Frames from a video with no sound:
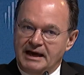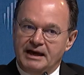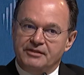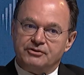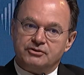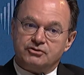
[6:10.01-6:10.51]

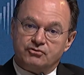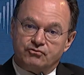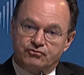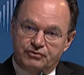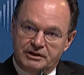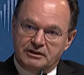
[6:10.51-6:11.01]
And there's a
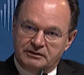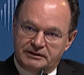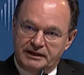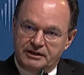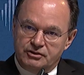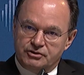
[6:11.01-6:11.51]
real
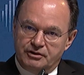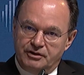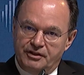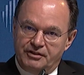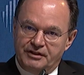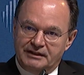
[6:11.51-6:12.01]
danger
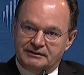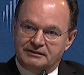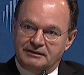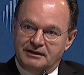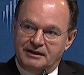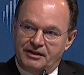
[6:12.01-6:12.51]
that
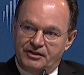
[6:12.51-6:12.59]
uh,